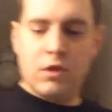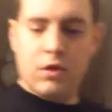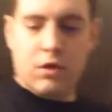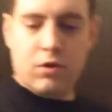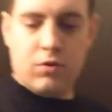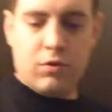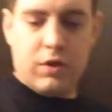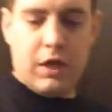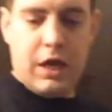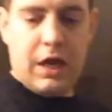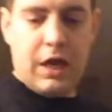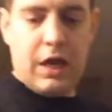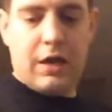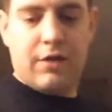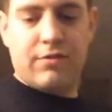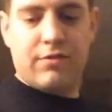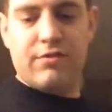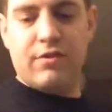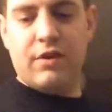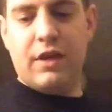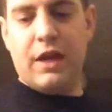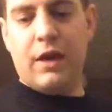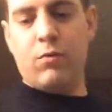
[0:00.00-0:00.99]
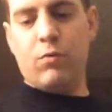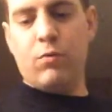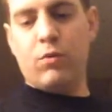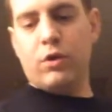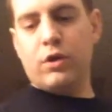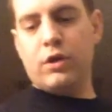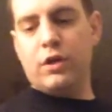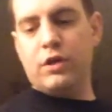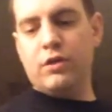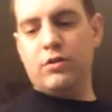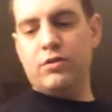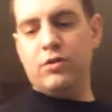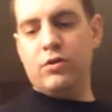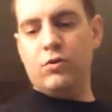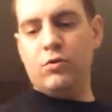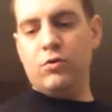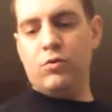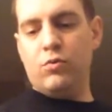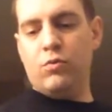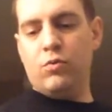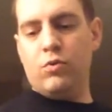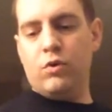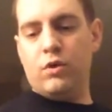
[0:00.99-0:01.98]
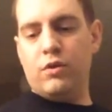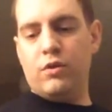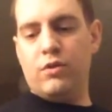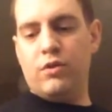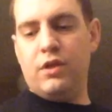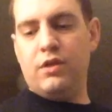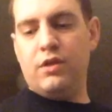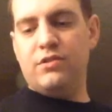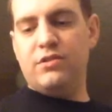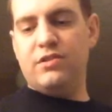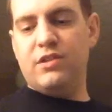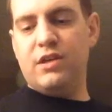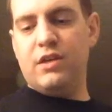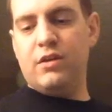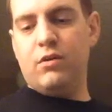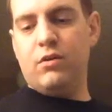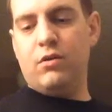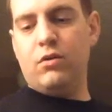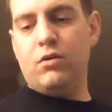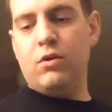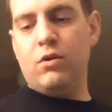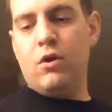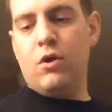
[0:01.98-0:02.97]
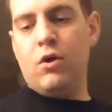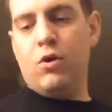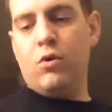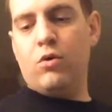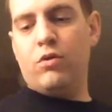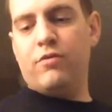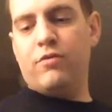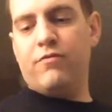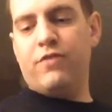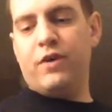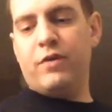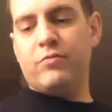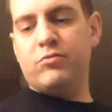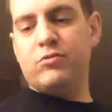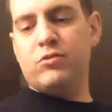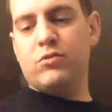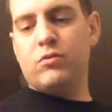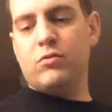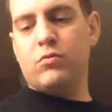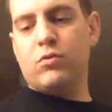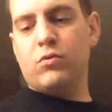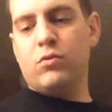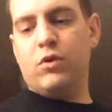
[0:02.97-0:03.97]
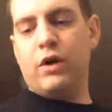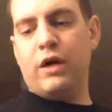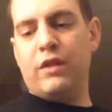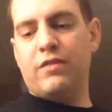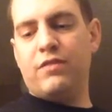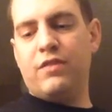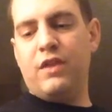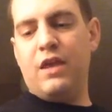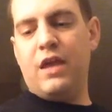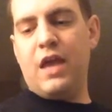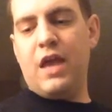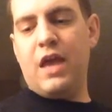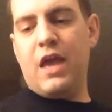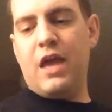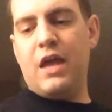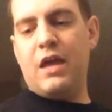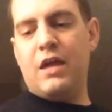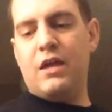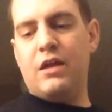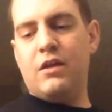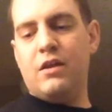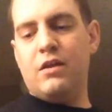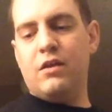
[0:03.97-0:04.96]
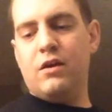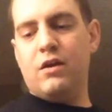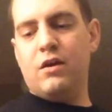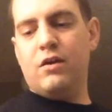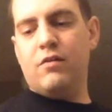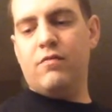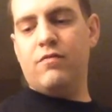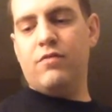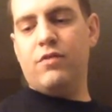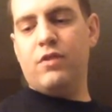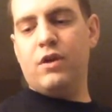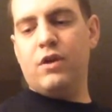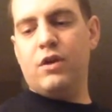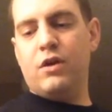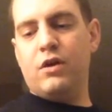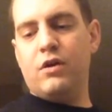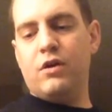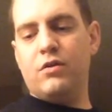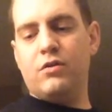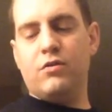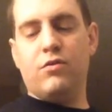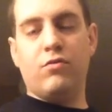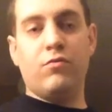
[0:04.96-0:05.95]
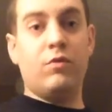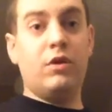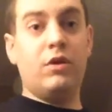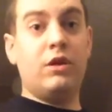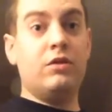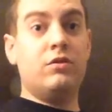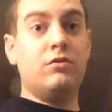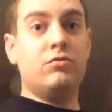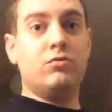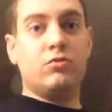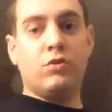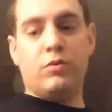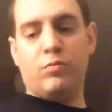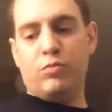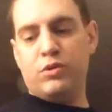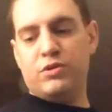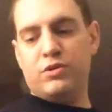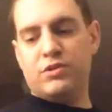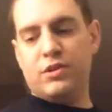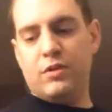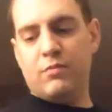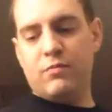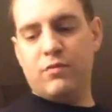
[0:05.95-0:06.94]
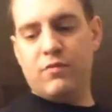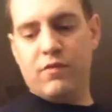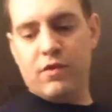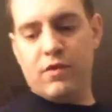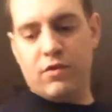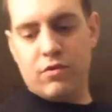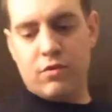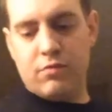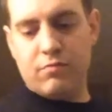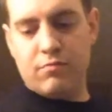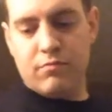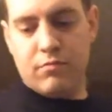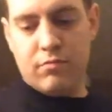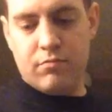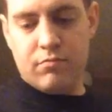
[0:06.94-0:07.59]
Okay, so now we're going to do the diddle or the 5-stroke roll at the end of the 3 triplet subdivision.